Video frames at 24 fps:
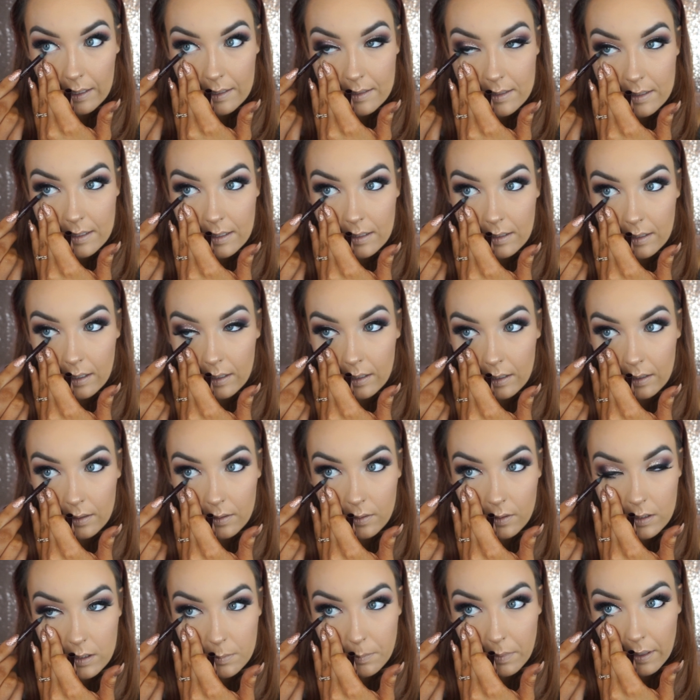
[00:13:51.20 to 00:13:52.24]
It still kind of
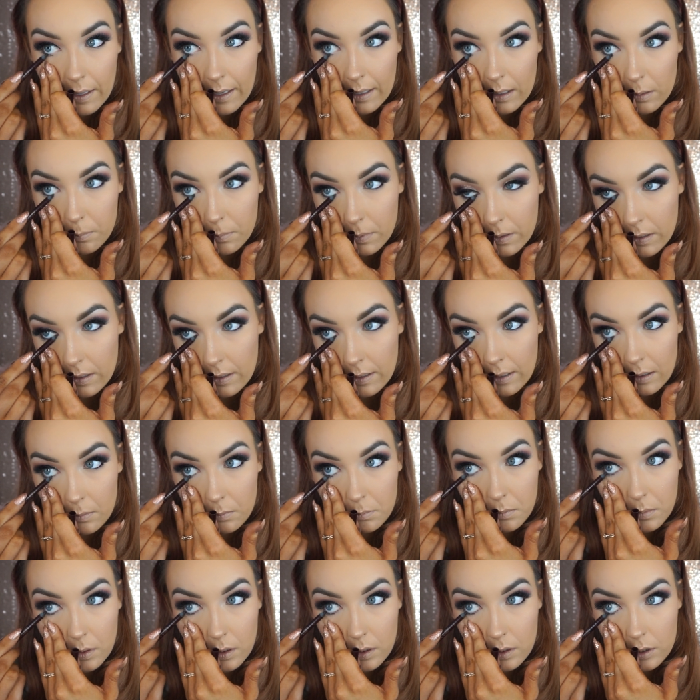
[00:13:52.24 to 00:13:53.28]
looks black, but you get a
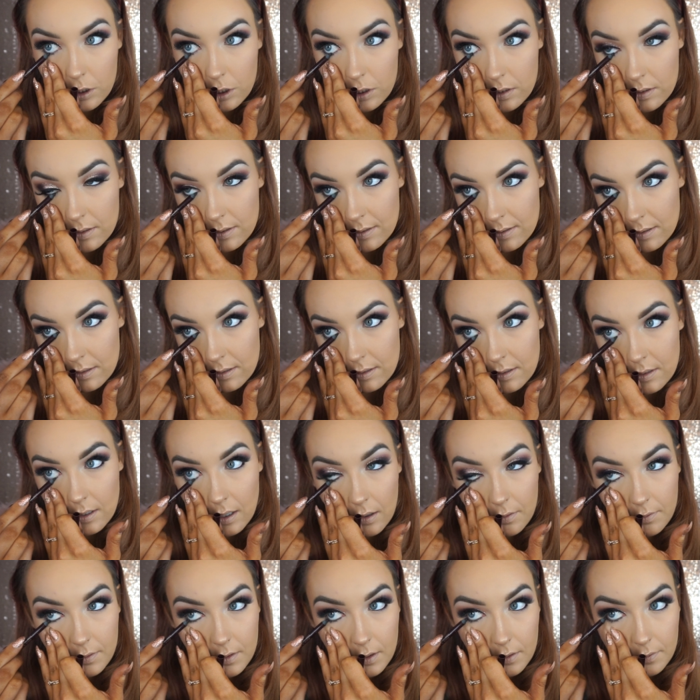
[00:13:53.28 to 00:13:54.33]
much
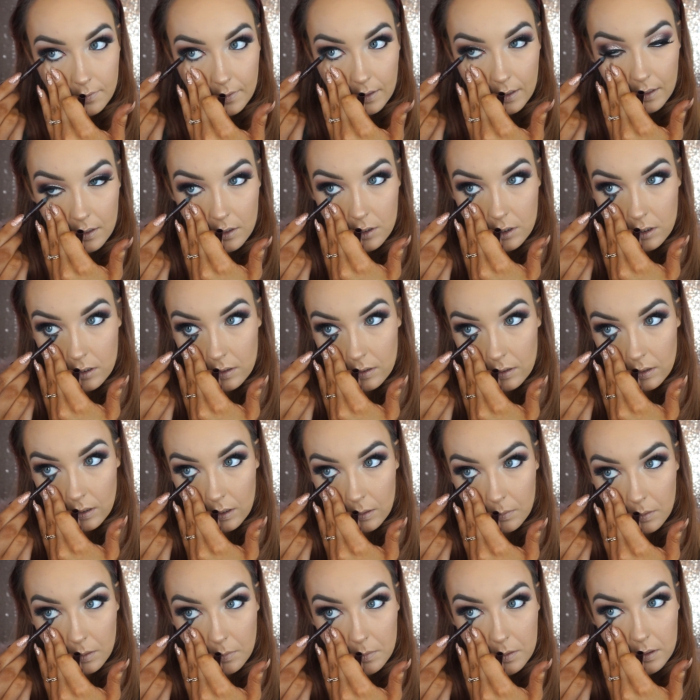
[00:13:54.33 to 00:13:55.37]
softer finish. And
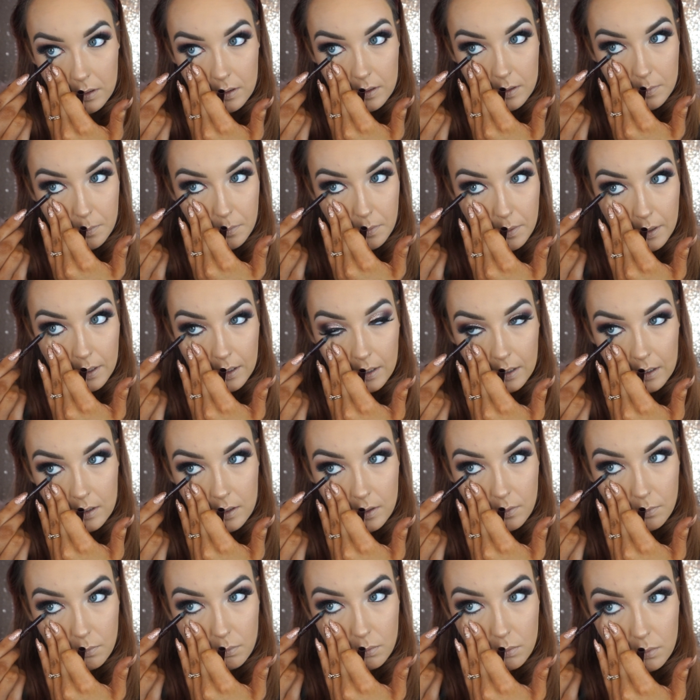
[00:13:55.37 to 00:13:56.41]
what I'm doing is bringing it into
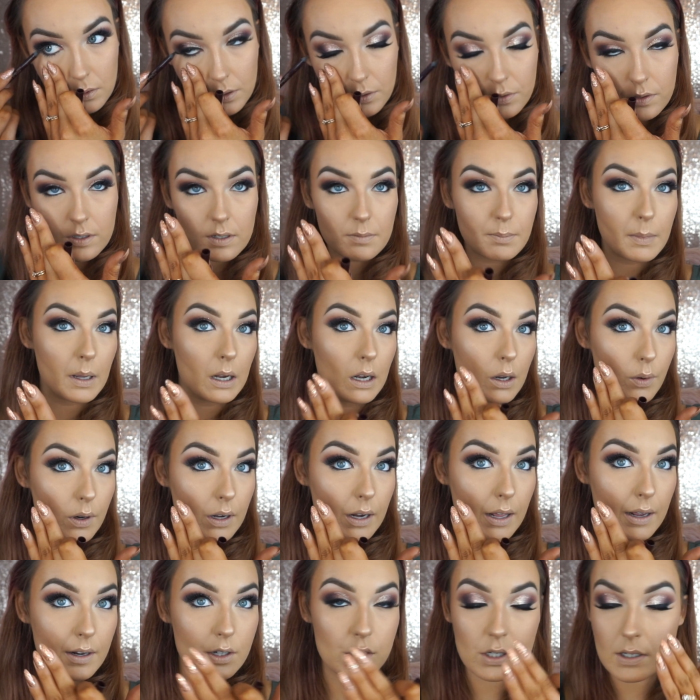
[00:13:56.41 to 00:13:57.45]
the roots of my lower
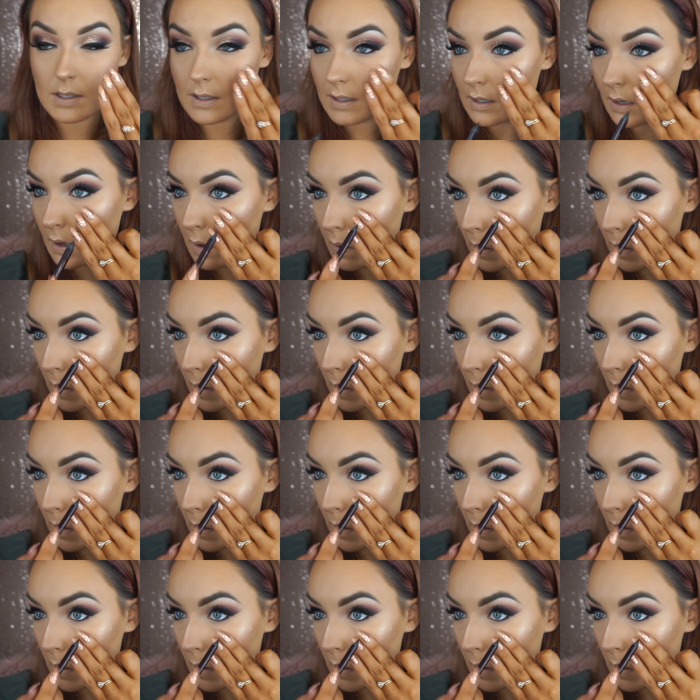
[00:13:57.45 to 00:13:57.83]
lashes.